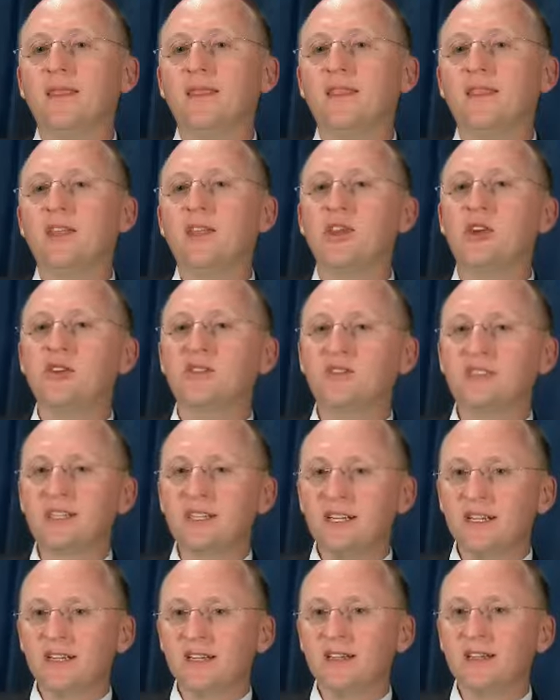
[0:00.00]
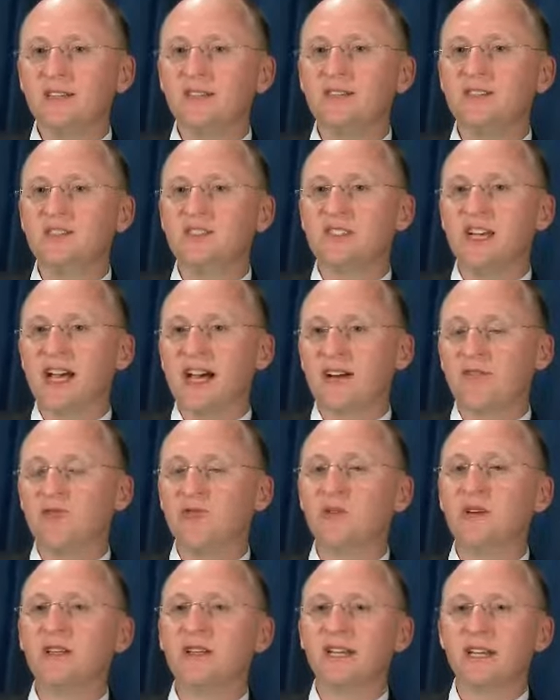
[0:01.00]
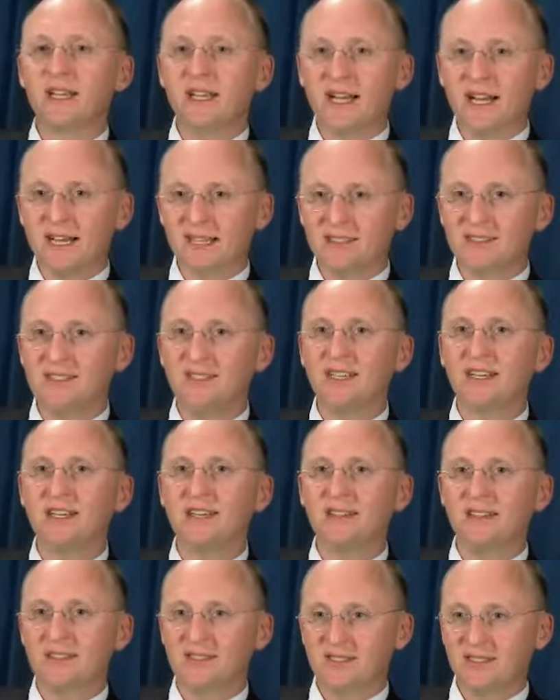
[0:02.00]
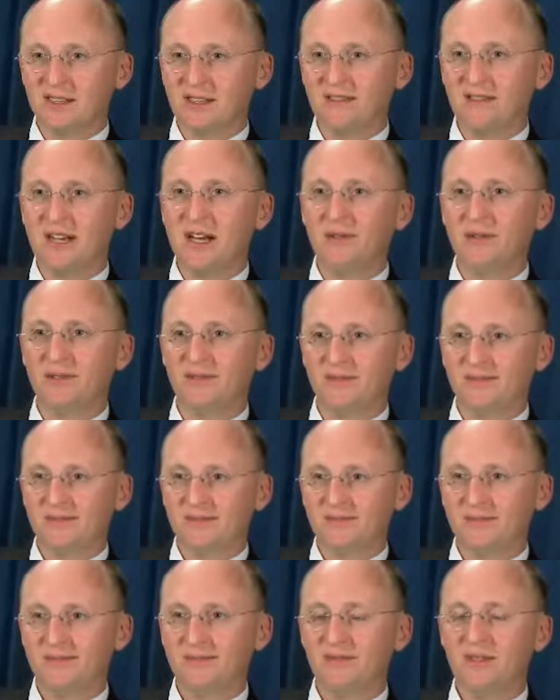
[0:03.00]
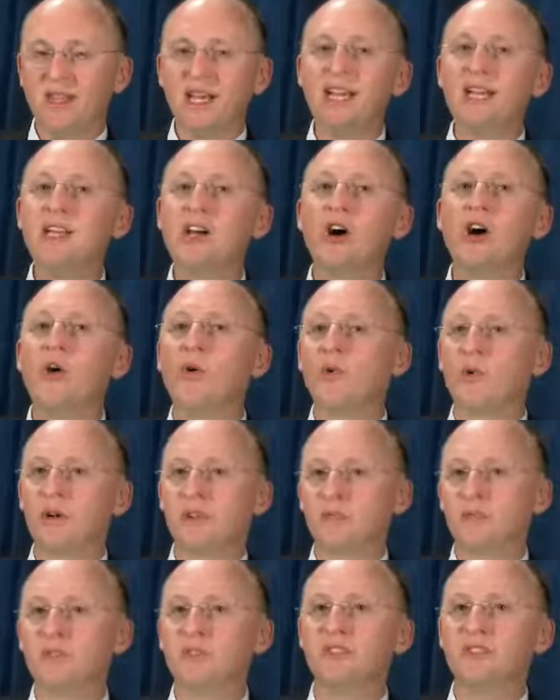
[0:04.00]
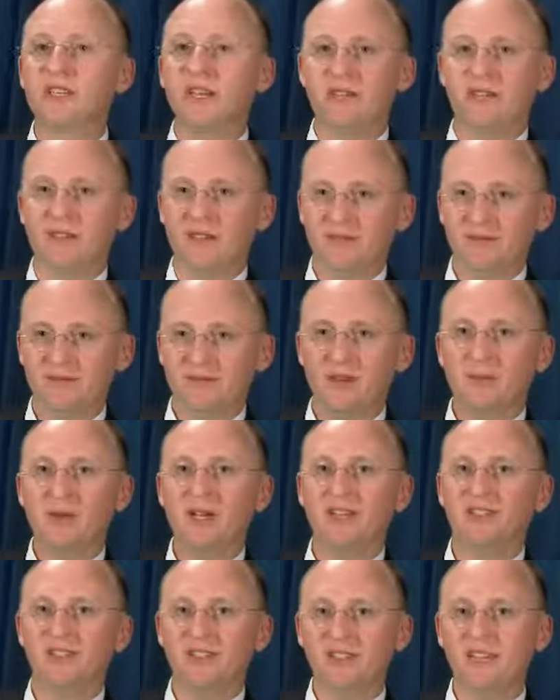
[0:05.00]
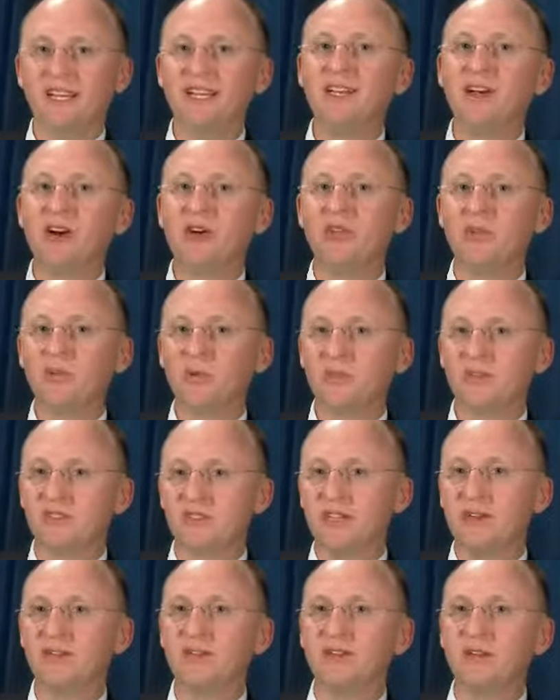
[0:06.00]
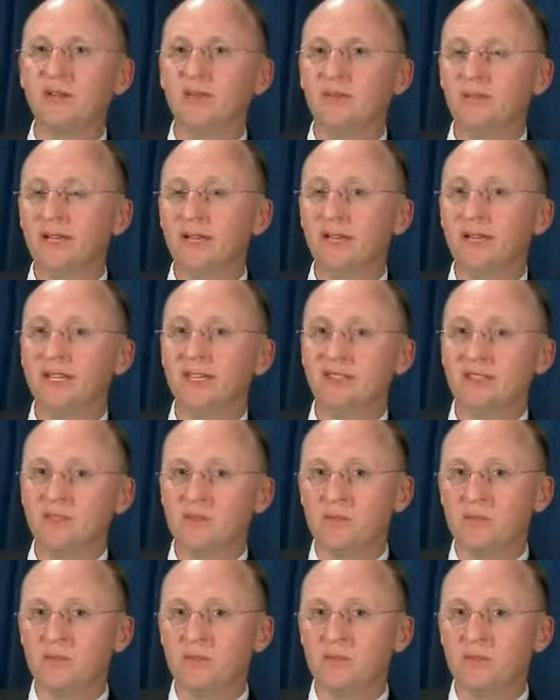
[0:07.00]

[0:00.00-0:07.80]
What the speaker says: the nursing staff really like seeing this stuff happen. They know what we're saving the patient. They know that we're saving them at least